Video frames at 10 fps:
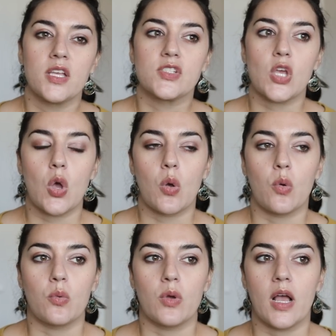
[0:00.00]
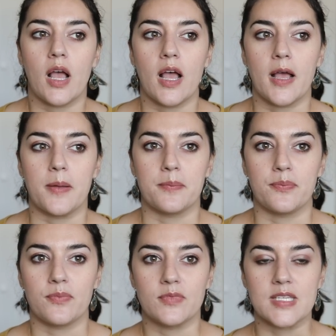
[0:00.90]
So,
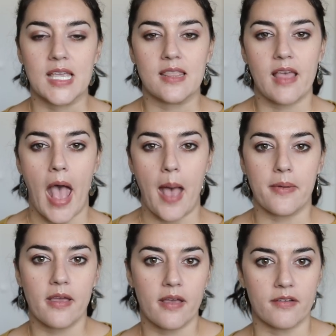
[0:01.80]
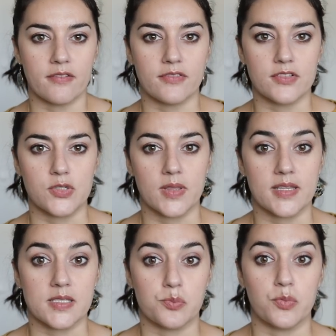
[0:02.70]
um, to get in the habit of doing
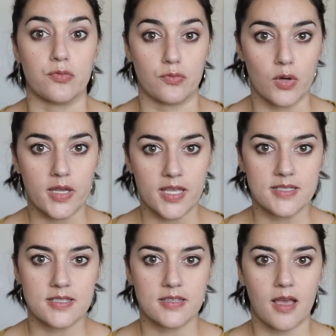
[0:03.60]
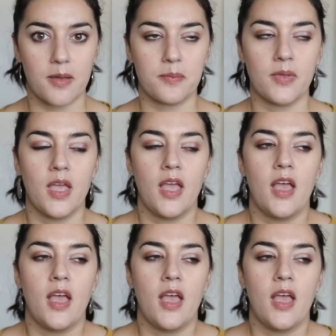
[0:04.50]
this before kids come,